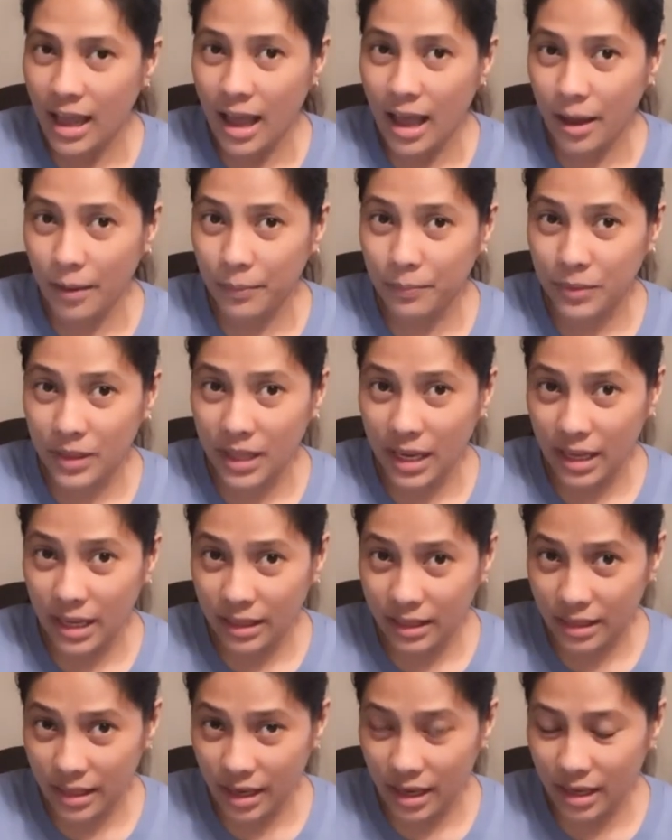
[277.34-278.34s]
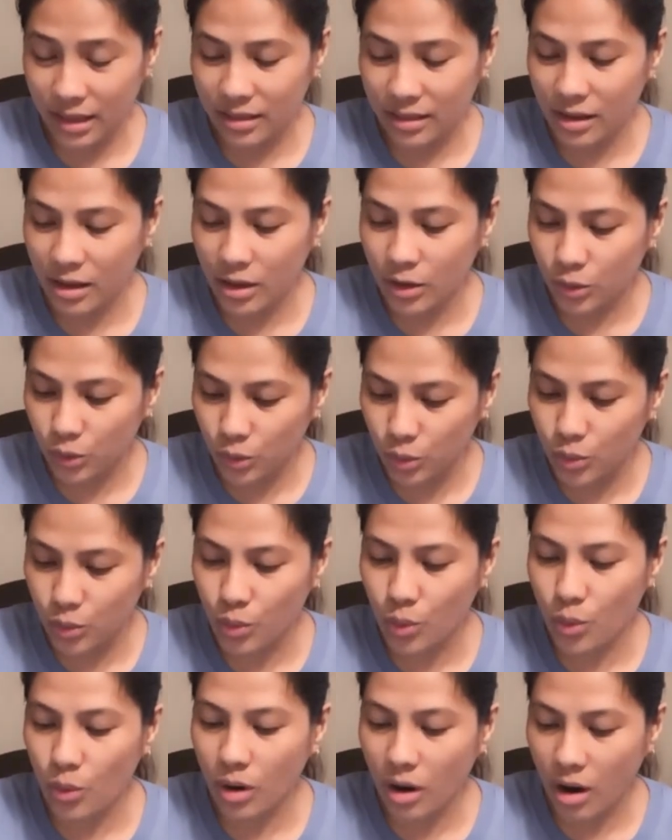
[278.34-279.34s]
updated
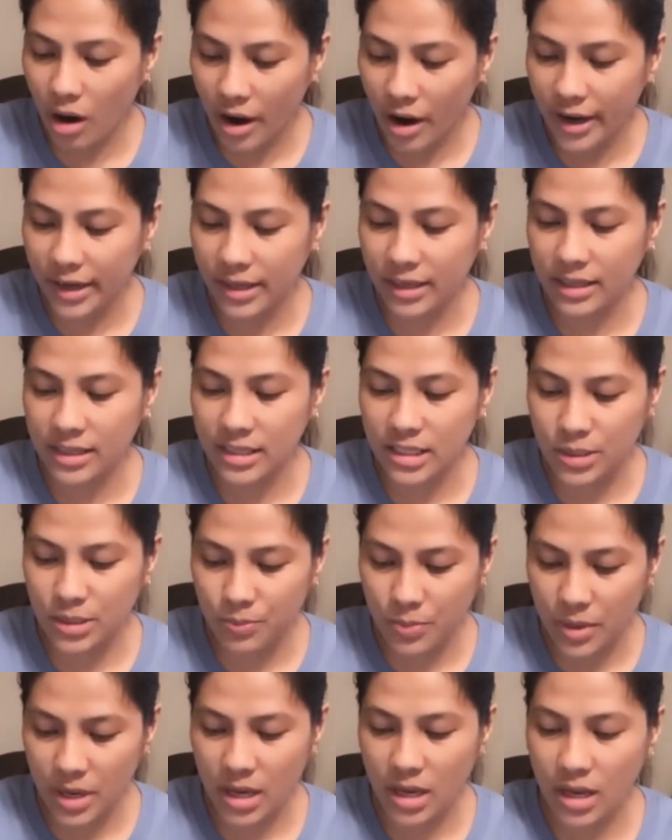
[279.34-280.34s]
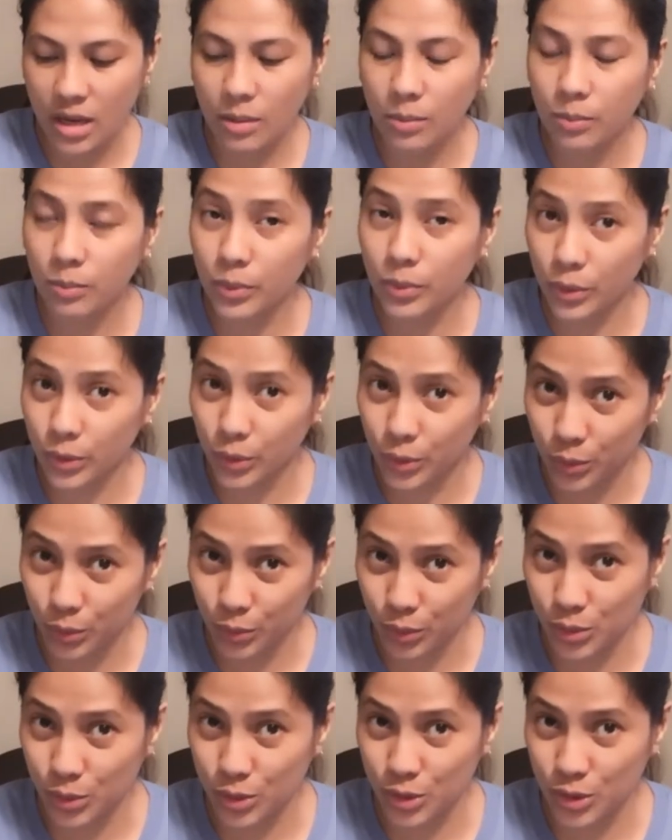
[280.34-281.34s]
to card is being
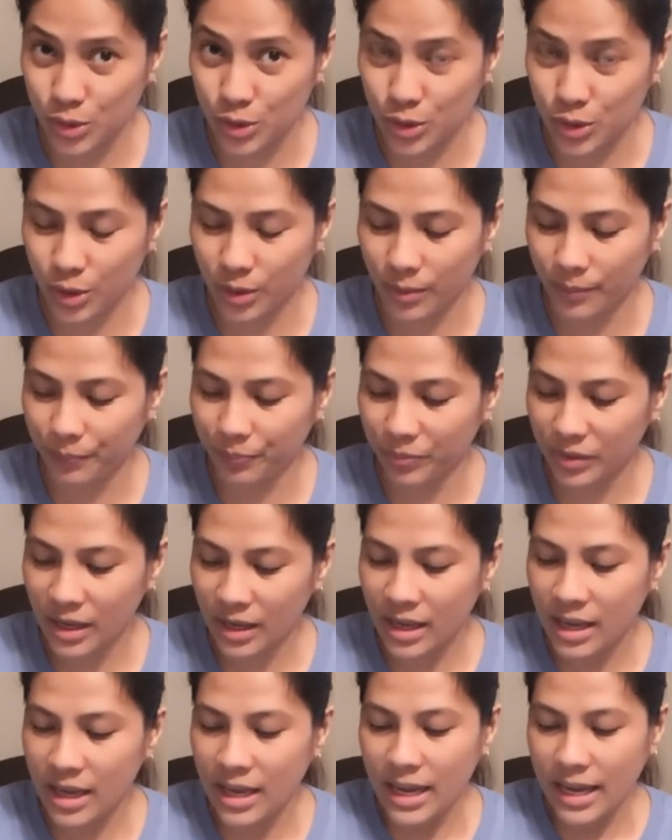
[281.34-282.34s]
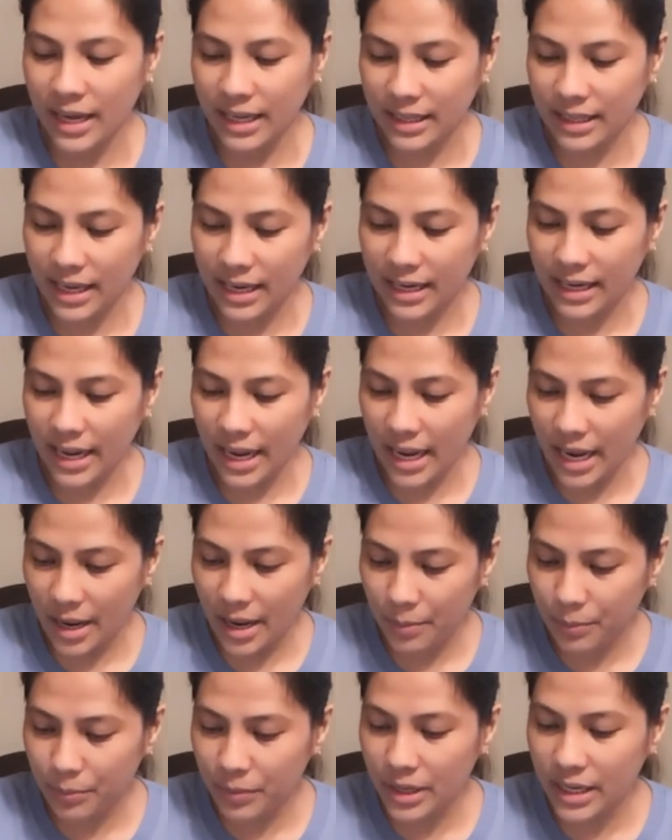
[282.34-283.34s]
produced. And then
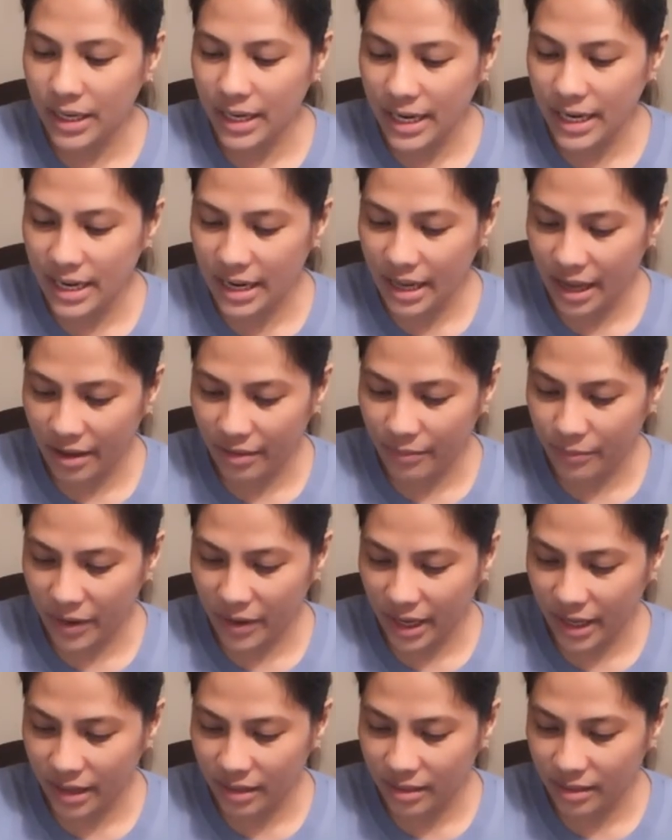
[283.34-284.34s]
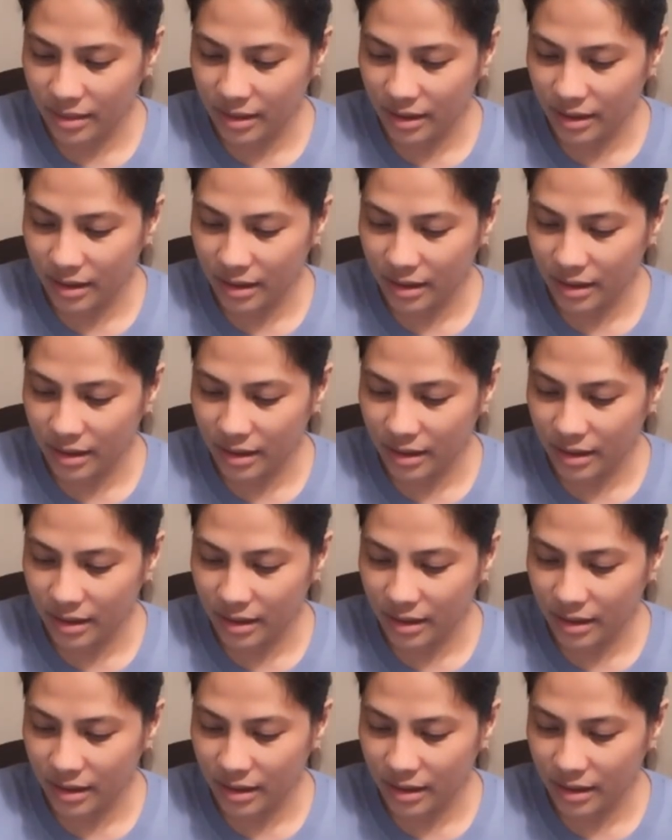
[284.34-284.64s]
April 11,